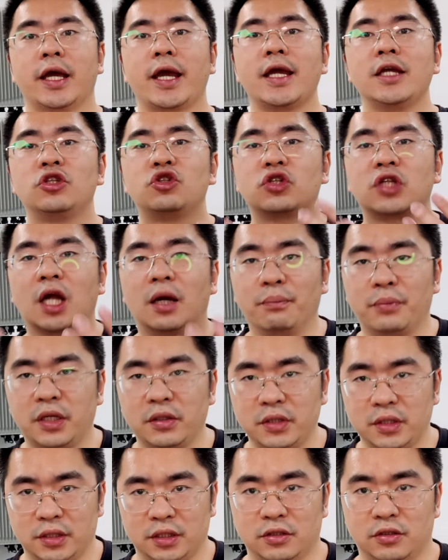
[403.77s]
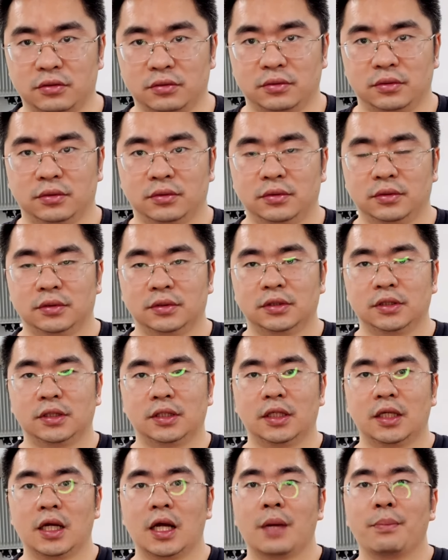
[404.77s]
edge computing node.
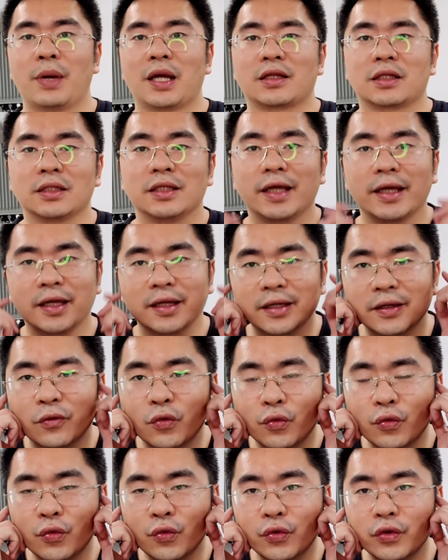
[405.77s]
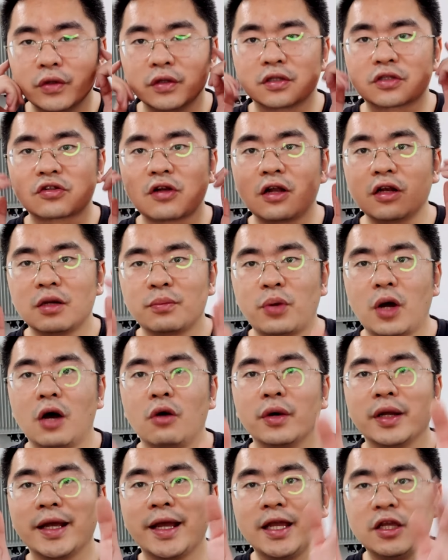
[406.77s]
But solar
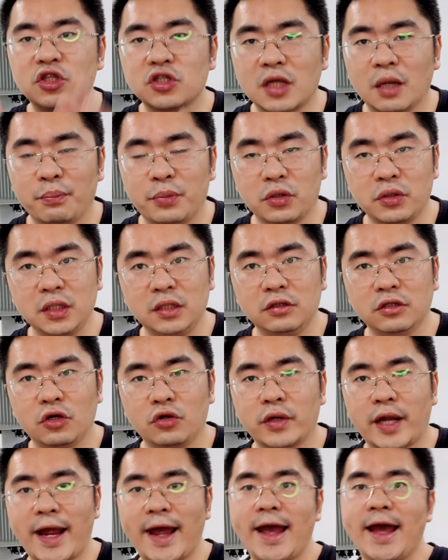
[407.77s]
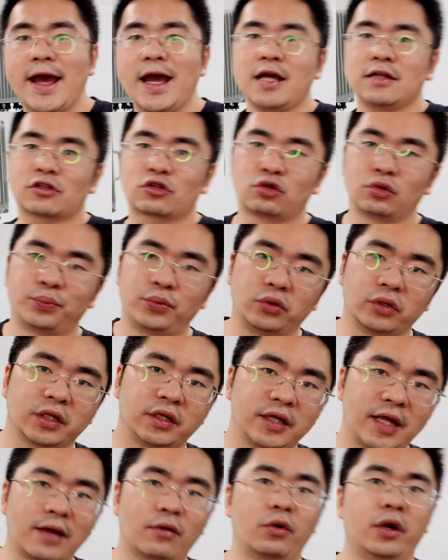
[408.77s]
powered edge computing node has to put
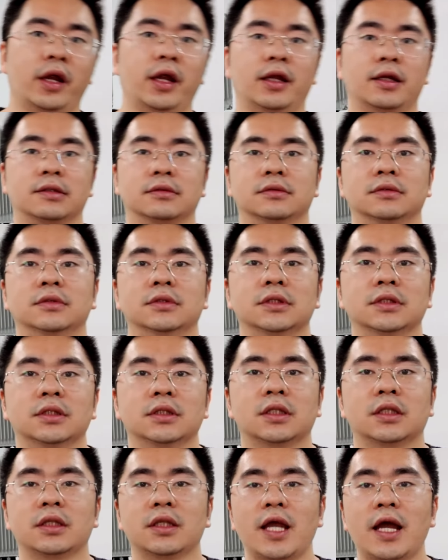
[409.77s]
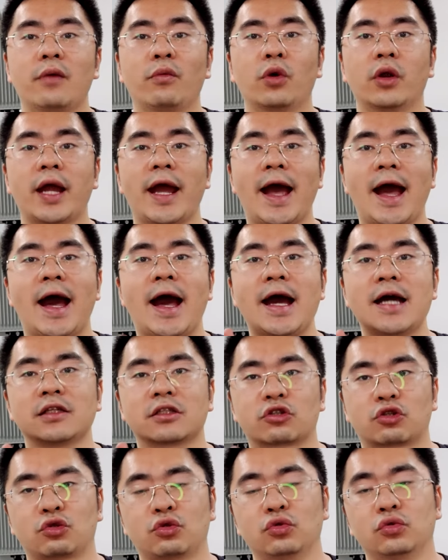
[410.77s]
a network in. The network
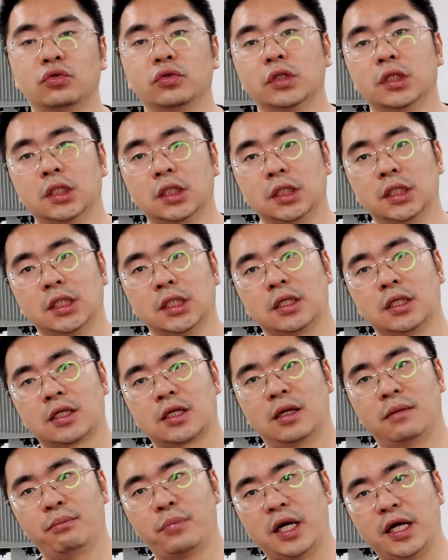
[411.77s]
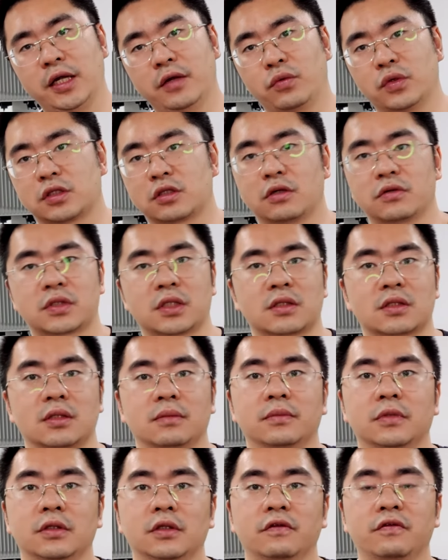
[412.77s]
has to combine with the whole
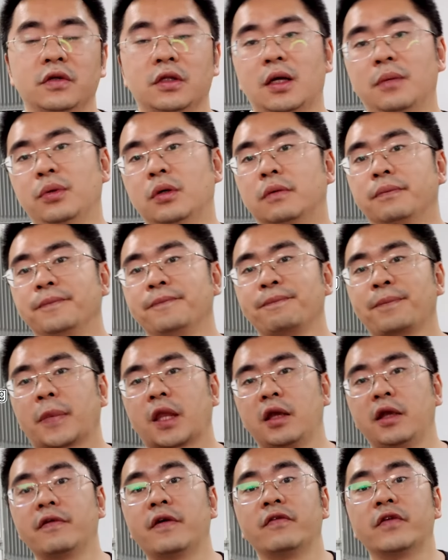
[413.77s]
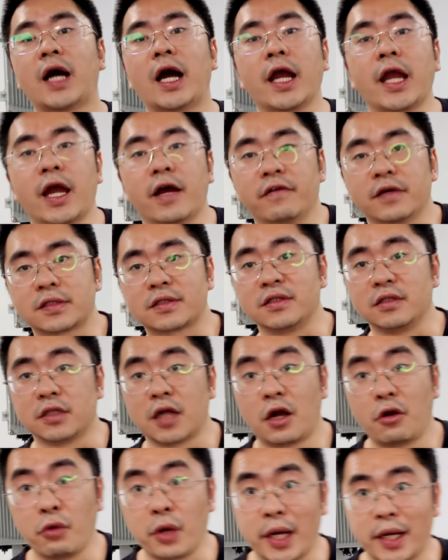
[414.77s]
system. For example, if I have a
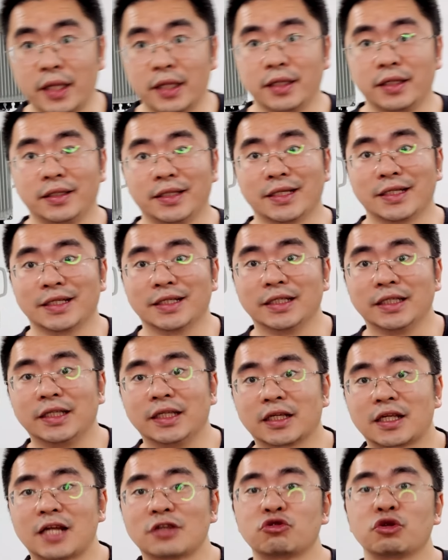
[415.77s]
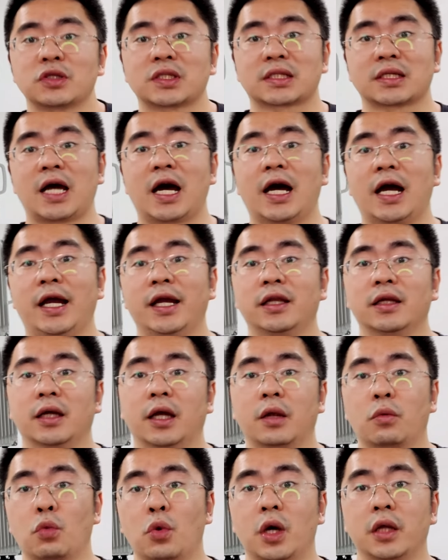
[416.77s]
scenario in the countryside,
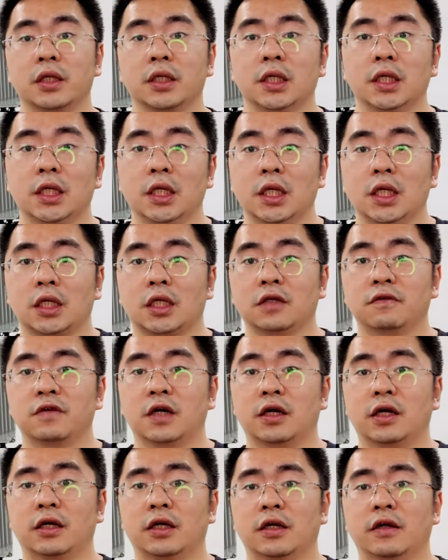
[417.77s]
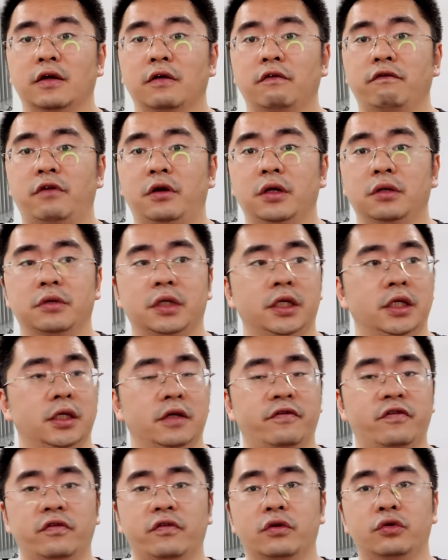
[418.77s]
I want to give a
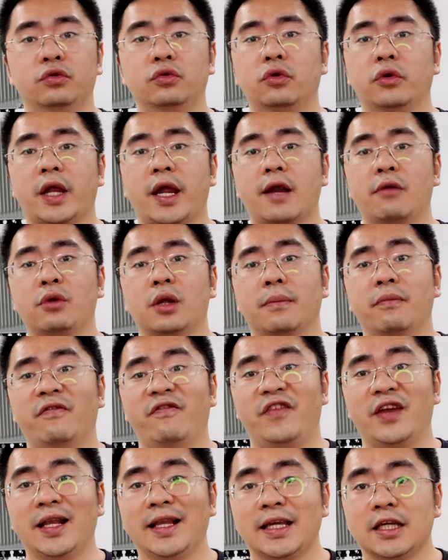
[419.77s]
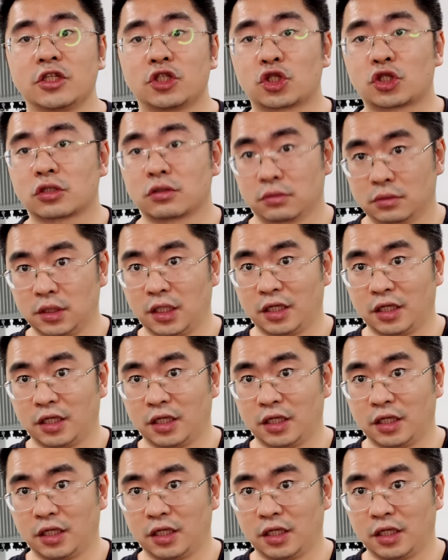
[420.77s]
very rural area village